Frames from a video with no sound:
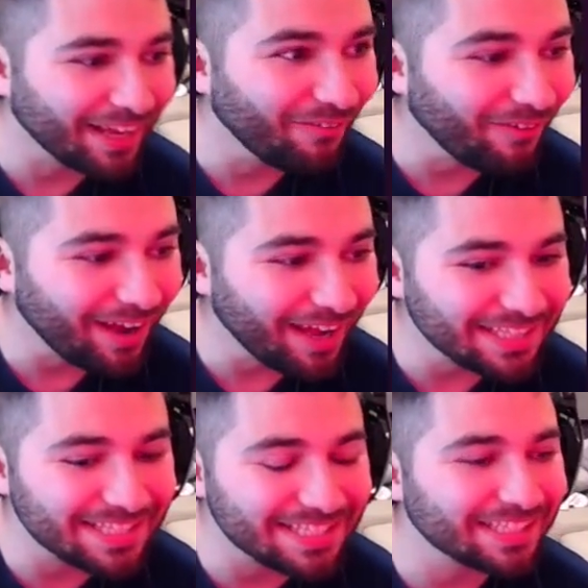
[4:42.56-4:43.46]

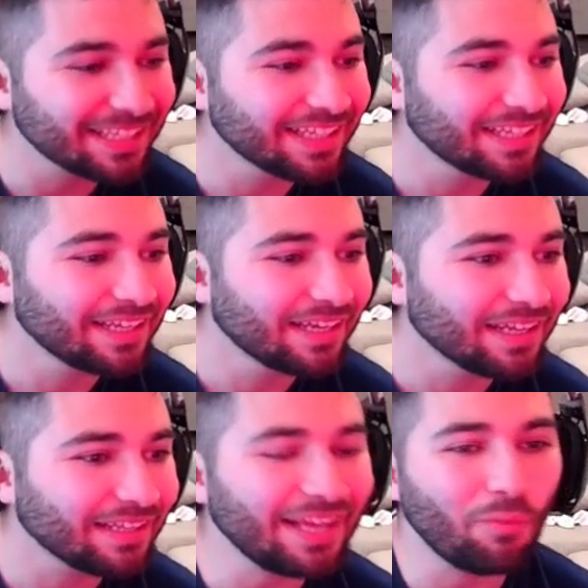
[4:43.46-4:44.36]
what?
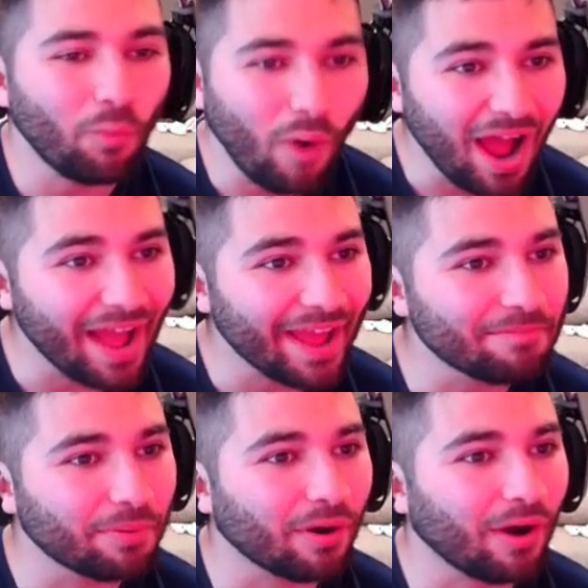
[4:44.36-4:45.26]
Like why,
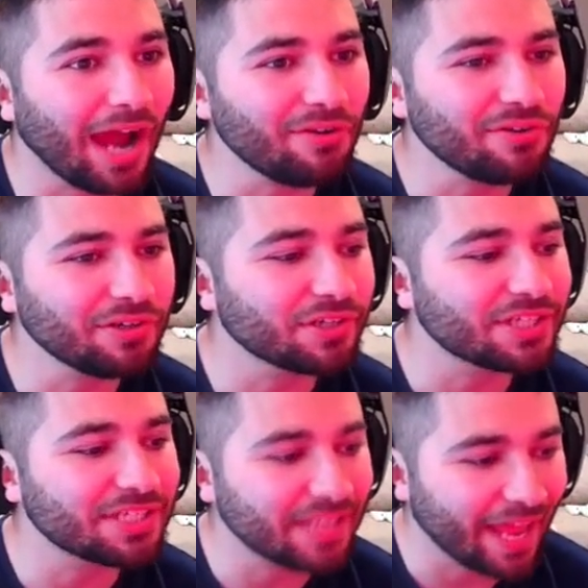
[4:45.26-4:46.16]
bro? I don't
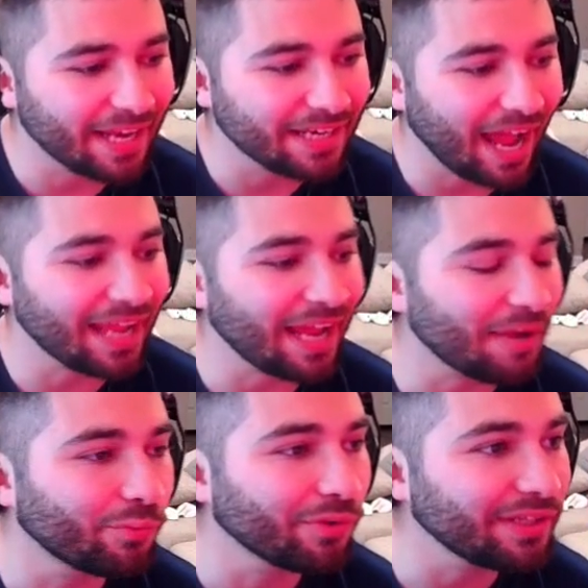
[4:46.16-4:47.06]
understand. I, I
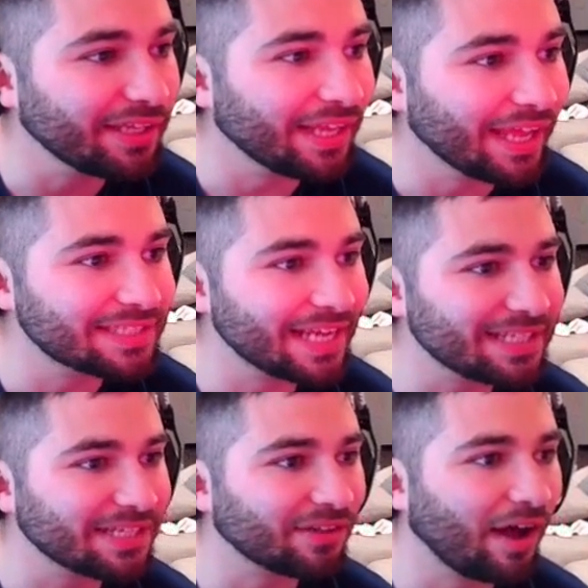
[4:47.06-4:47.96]
really it takes
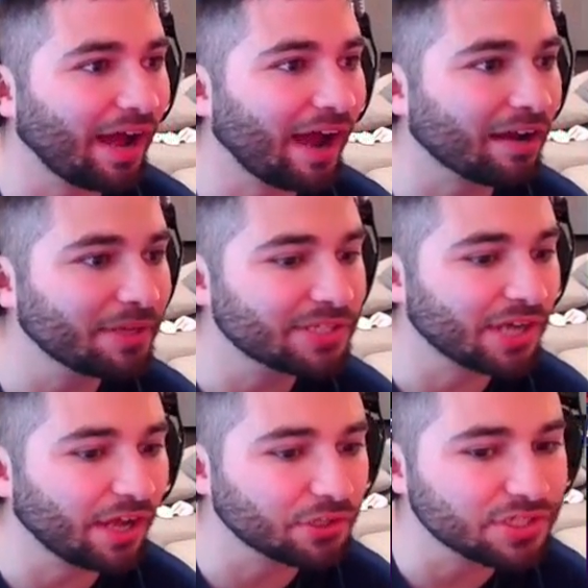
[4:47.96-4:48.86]
a lot out of me to
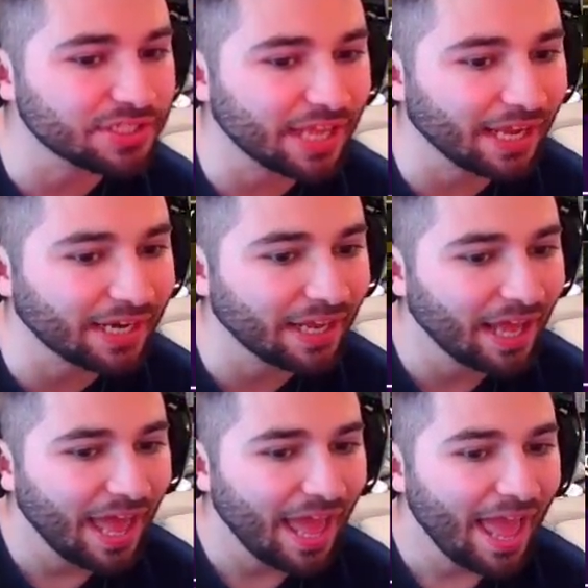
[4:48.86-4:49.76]
understand
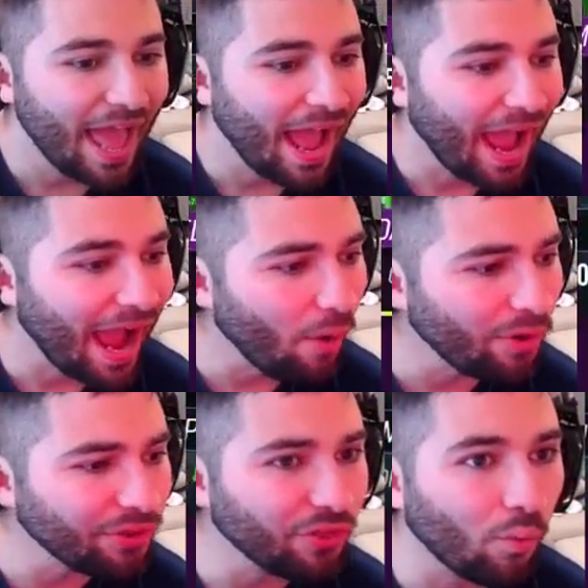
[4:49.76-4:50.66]

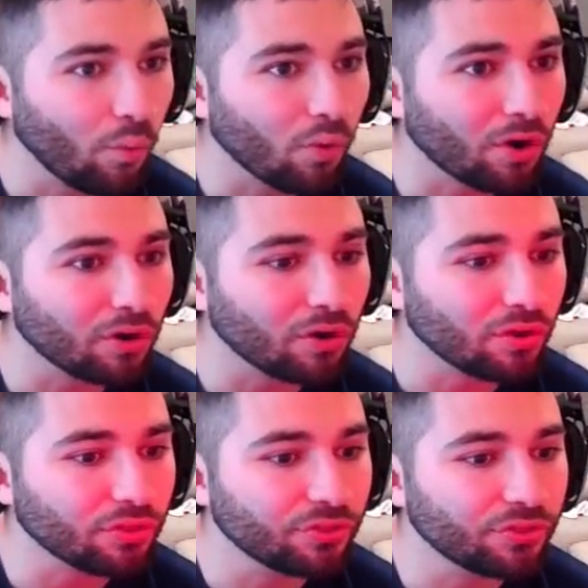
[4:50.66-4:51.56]
how in the
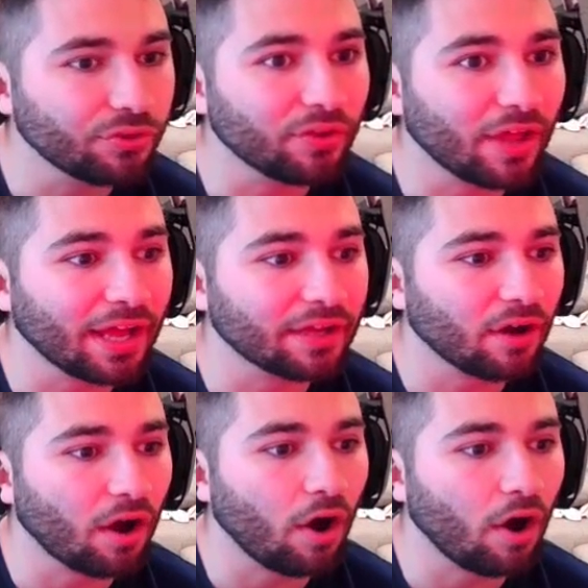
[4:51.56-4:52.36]
world do like oh